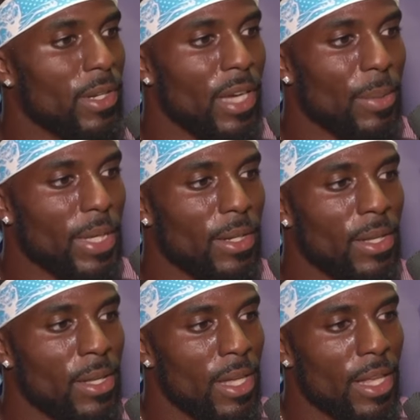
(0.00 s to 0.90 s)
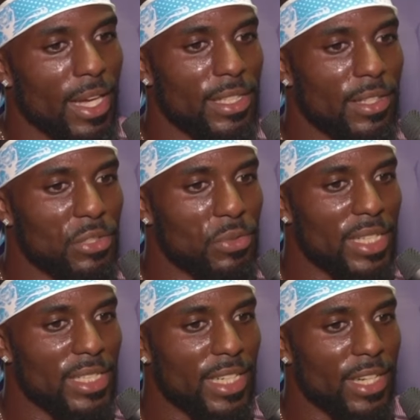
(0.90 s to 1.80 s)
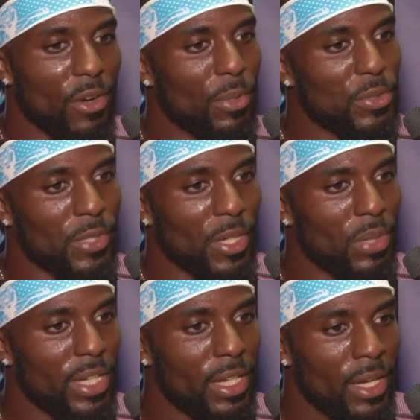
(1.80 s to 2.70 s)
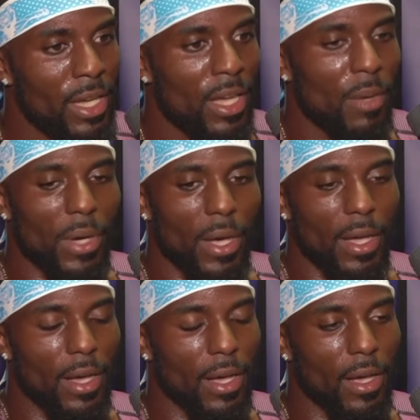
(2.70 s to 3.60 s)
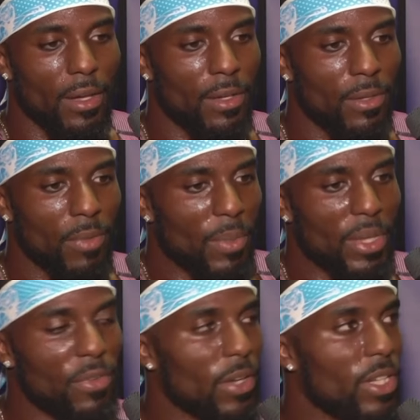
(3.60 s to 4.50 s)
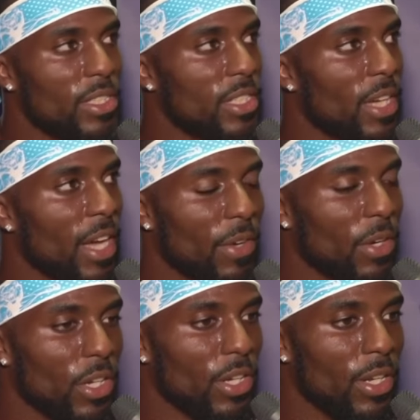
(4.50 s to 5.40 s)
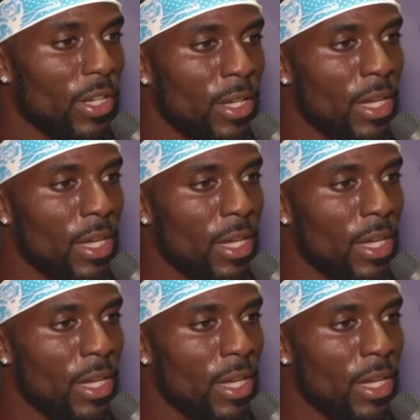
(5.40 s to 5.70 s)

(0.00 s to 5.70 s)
I mean, like I said, this race I did almost complete, but, I mean, it felt easy. I felt good.